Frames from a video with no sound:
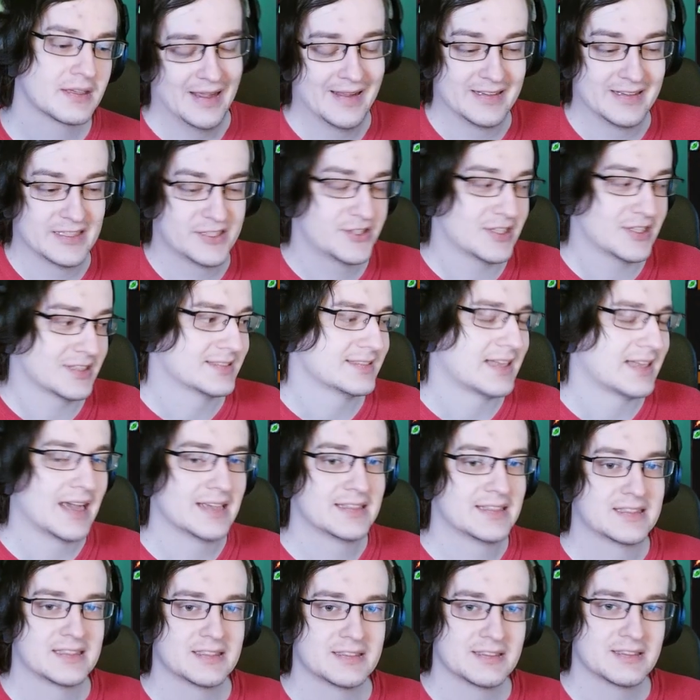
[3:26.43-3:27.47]
It's just
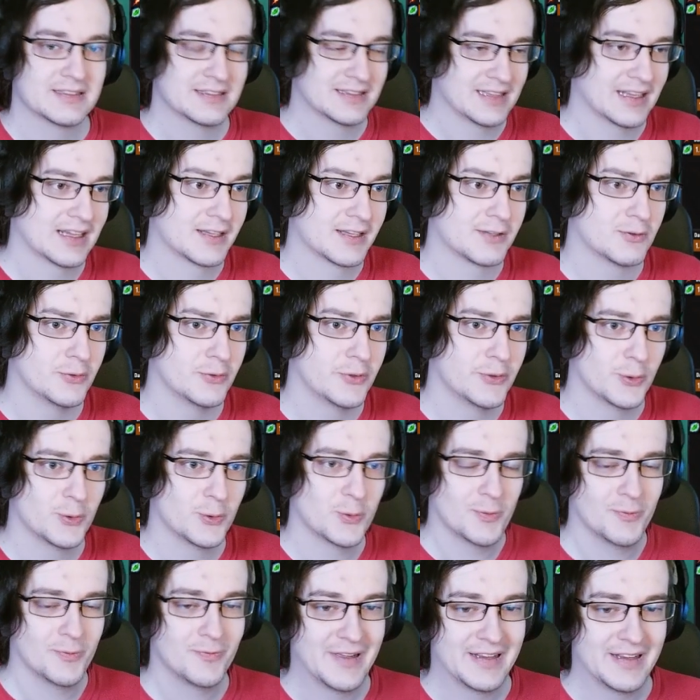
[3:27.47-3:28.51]
nice thing to do
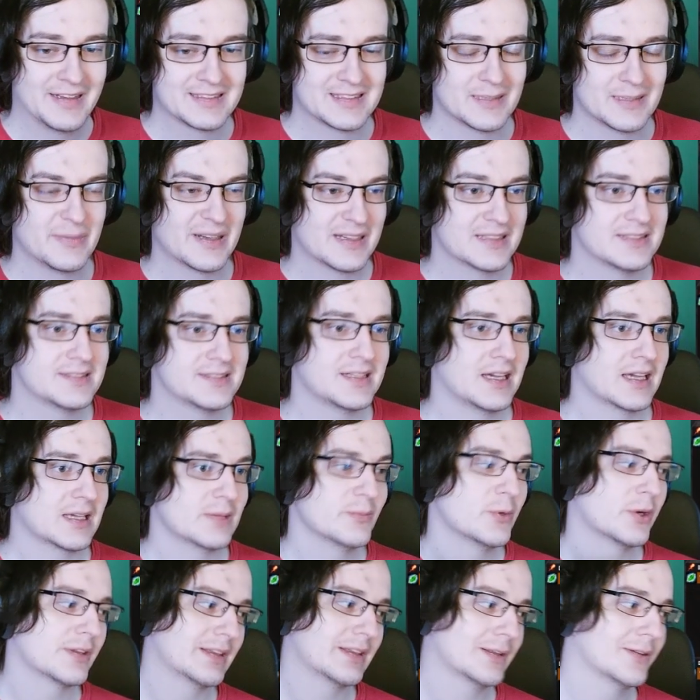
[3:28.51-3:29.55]
when somebody's dying more
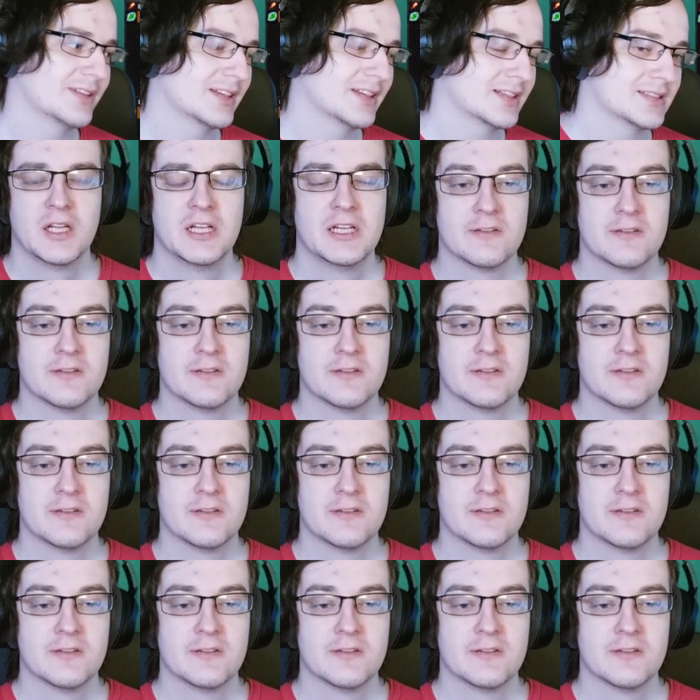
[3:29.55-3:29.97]
than others.